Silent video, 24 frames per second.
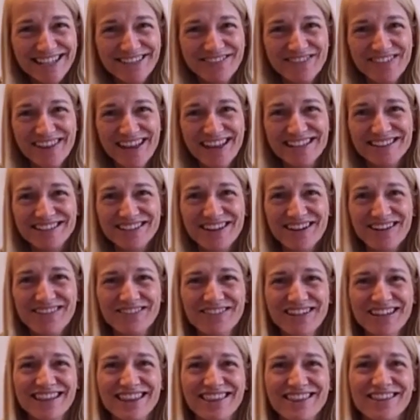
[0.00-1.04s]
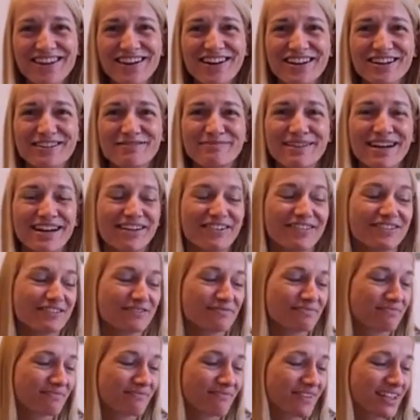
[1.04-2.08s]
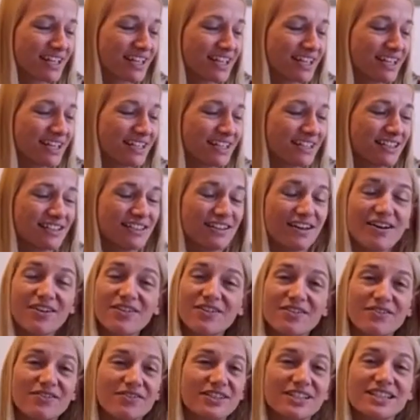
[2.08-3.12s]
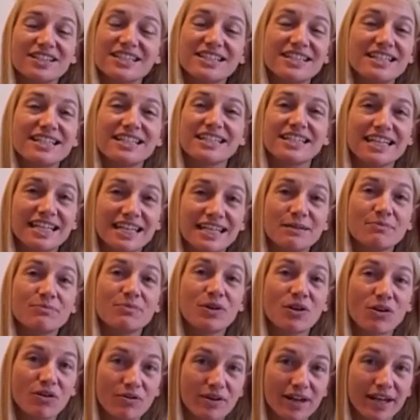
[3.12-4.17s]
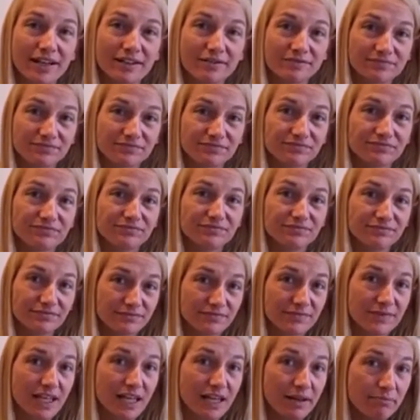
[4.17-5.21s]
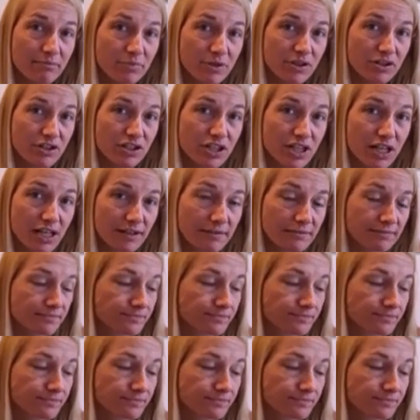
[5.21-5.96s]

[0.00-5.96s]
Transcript: if that's all we thought about. No, we just need to keep going, keep pushing.